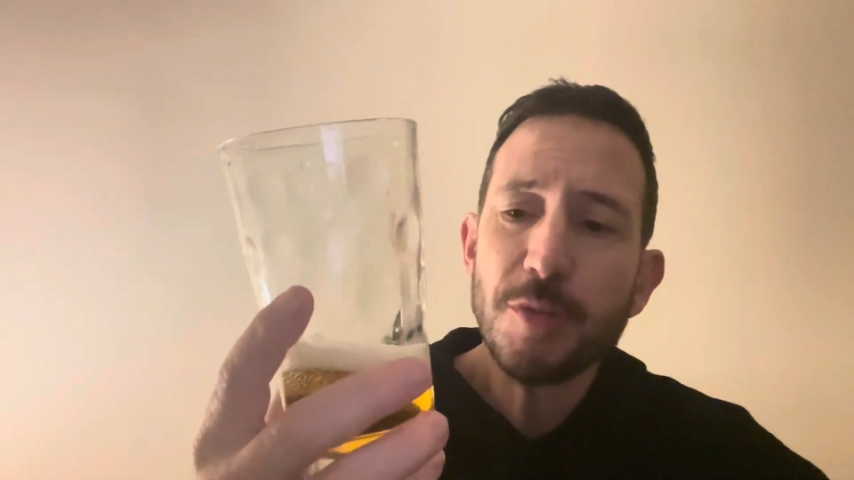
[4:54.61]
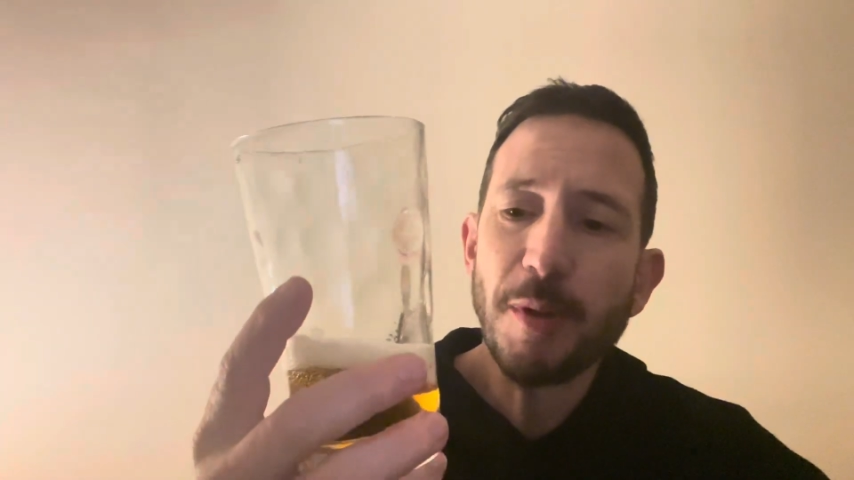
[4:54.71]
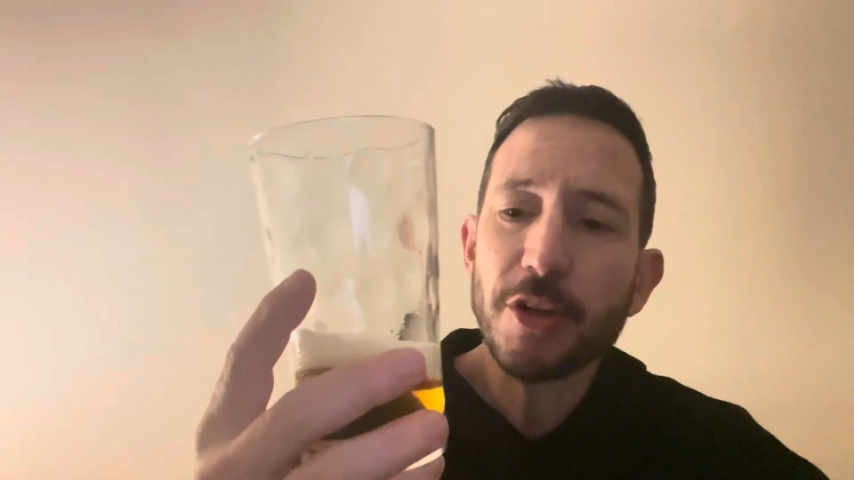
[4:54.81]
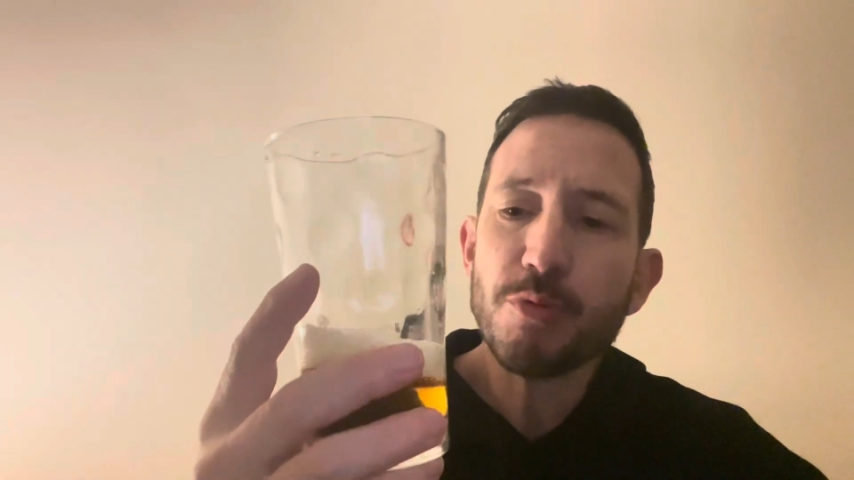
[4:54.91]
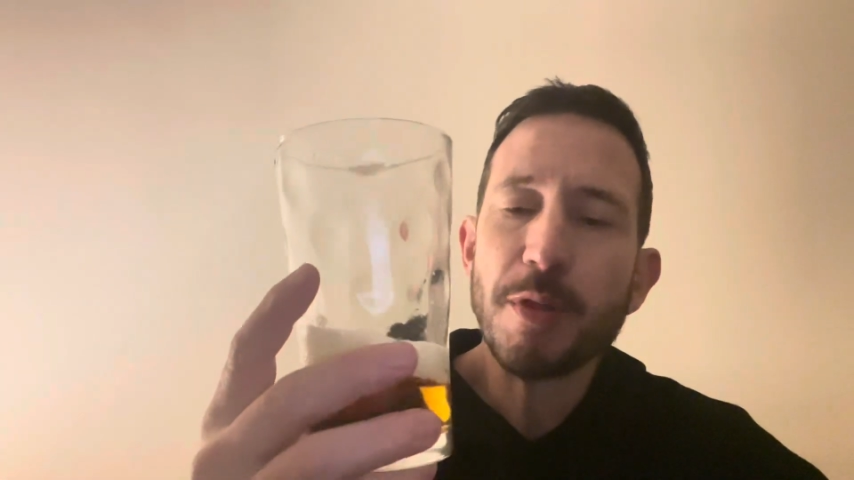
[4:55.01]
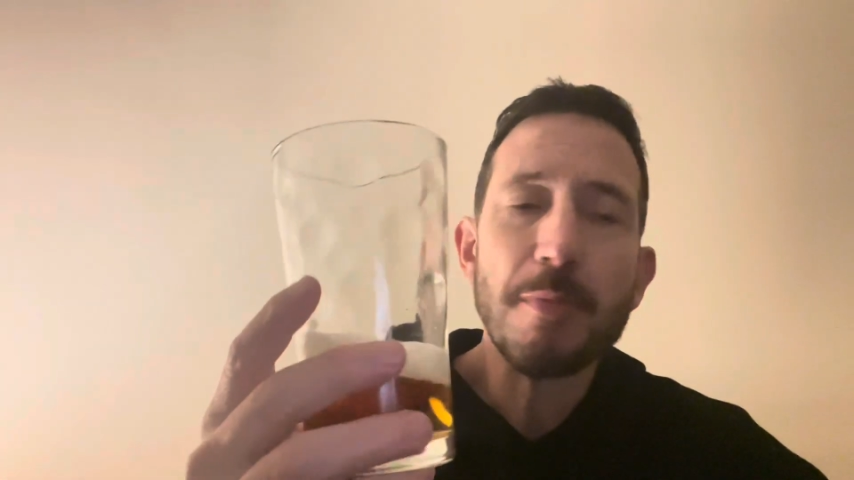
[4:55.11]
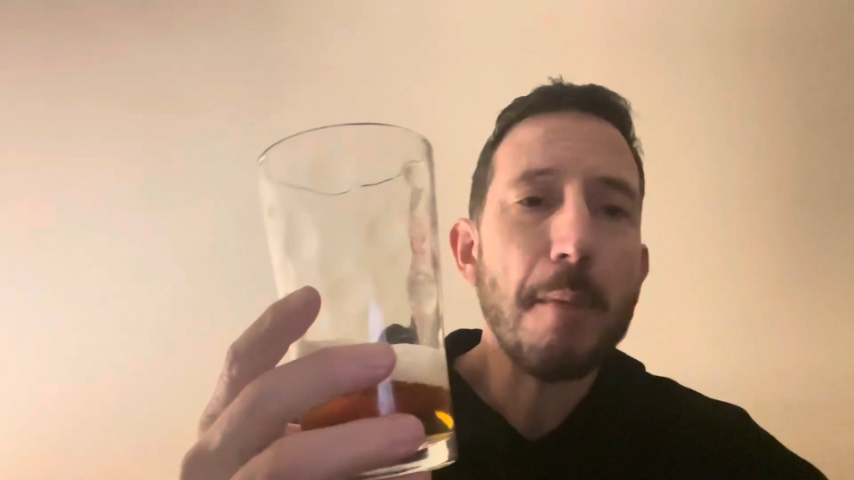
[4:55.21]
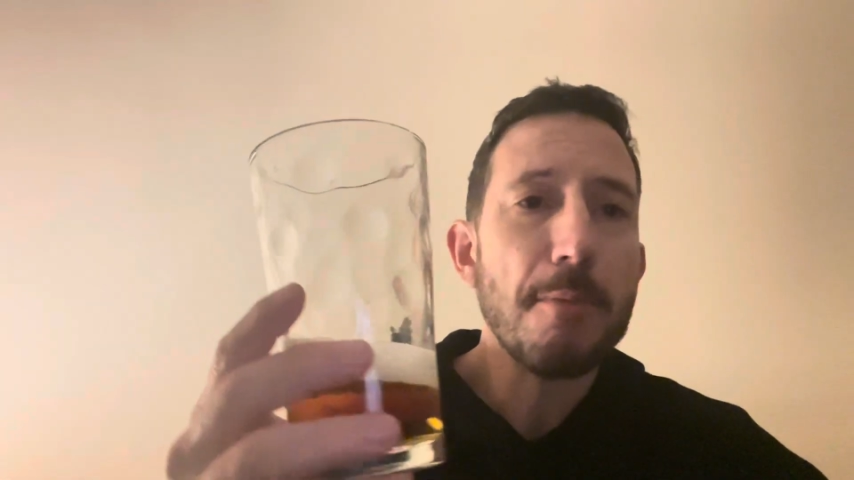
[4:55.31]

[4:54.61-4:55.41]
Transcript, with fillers: be honest with you, my,